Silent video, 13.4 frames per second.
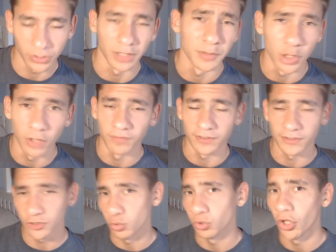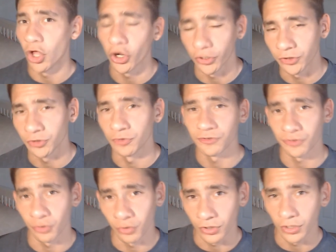Let me know if it's too long or too
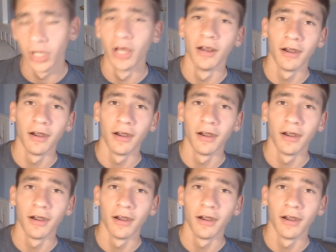short,